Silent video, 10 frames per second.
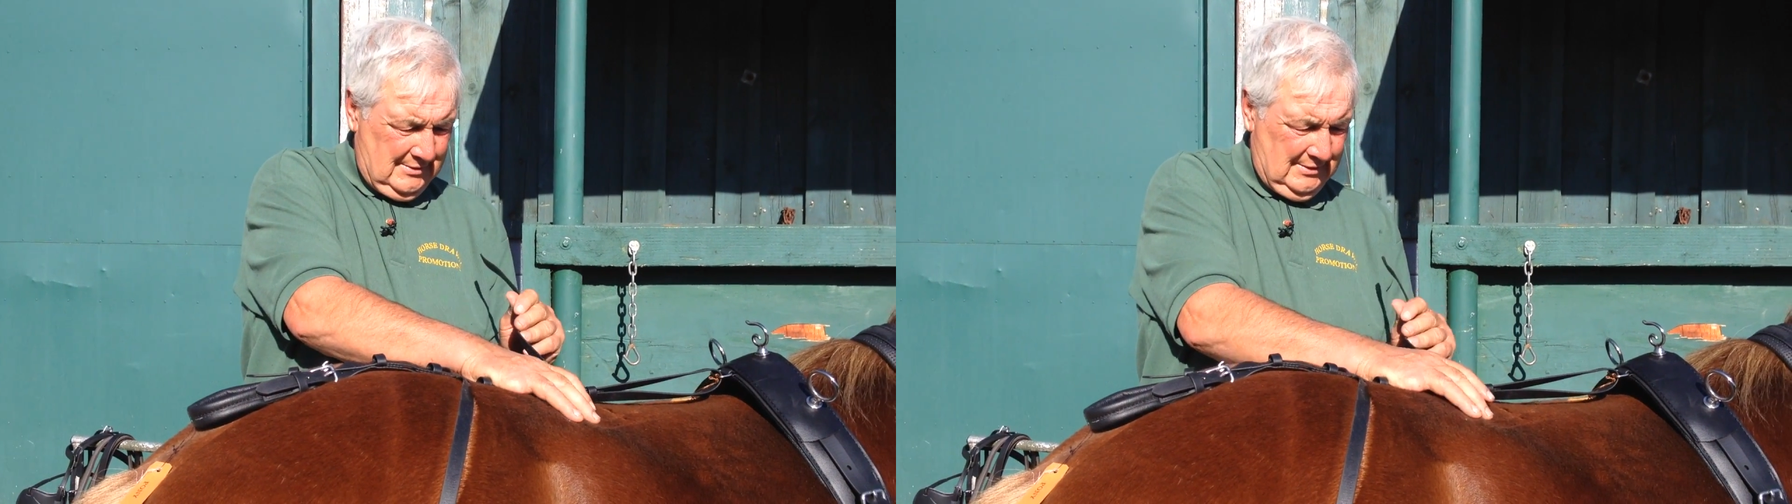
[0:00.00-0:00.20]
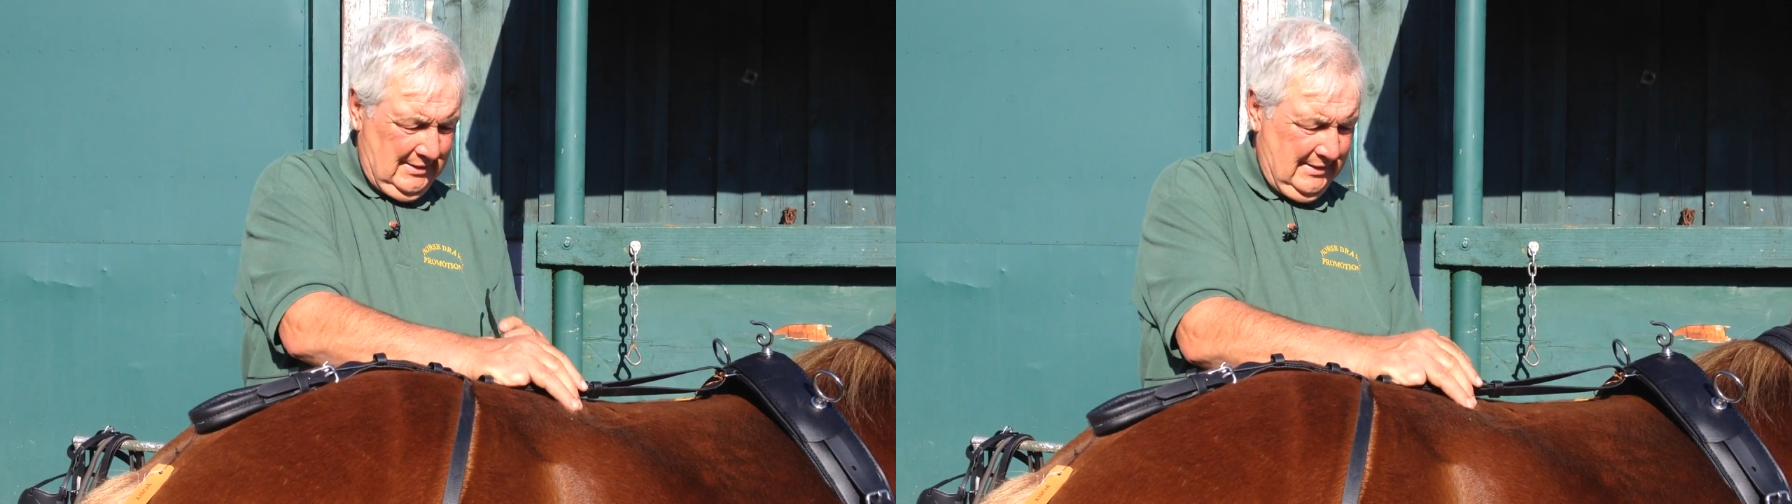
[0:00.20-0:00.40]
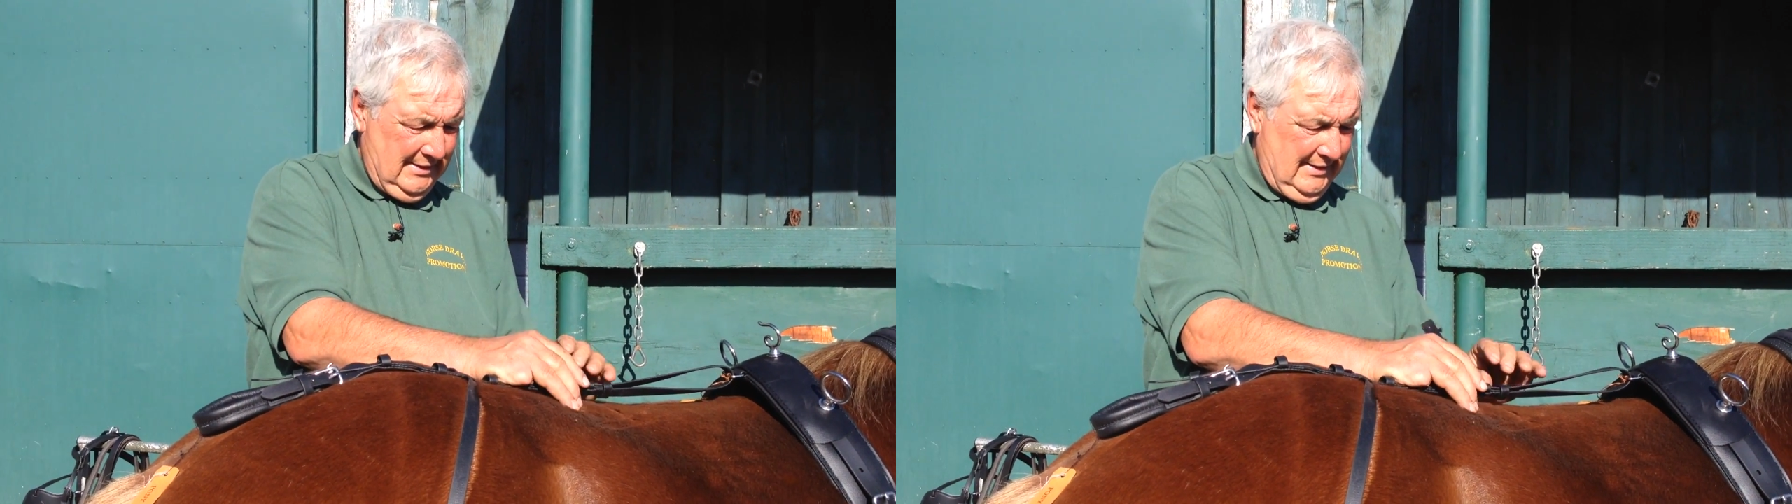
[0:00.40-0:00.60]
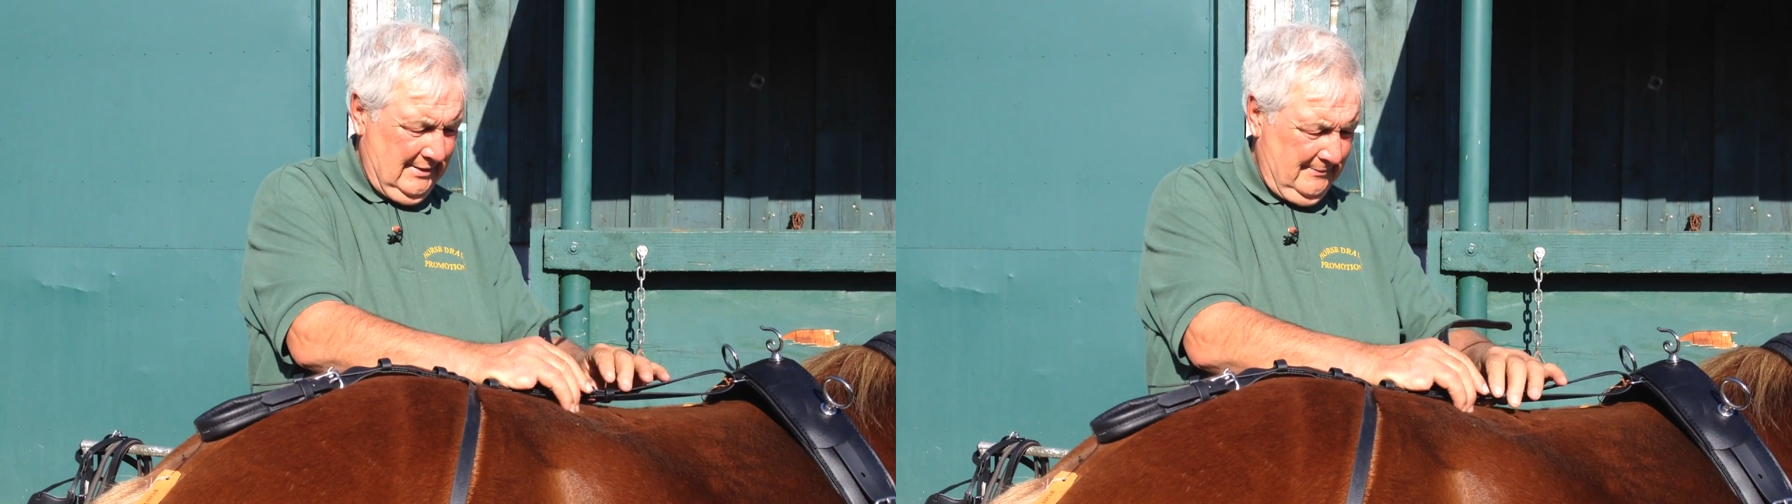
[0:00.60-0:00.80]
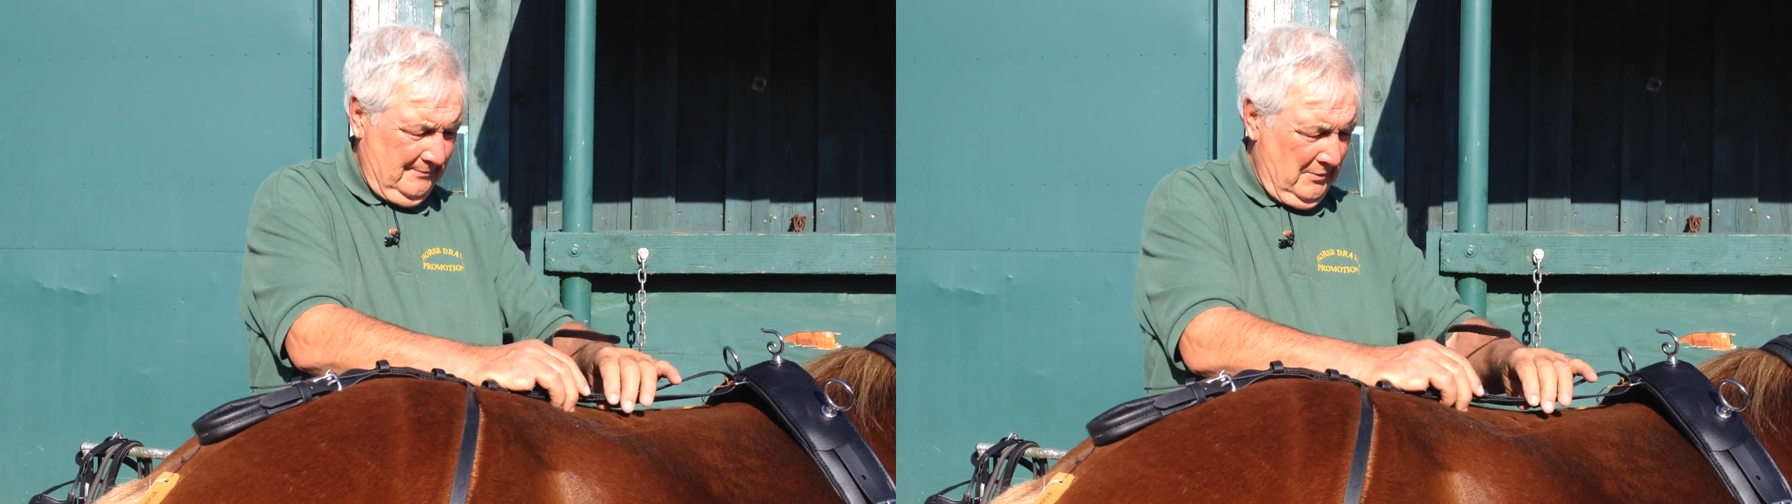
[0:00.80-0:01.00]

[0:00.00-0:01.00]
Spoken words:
let it out.